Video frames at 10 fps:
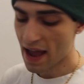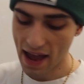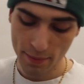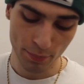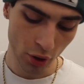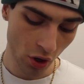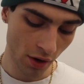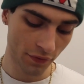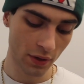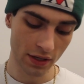at Book
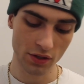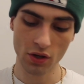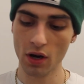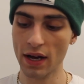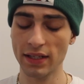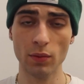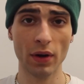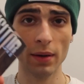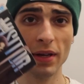Off, you guys saw, I did wind up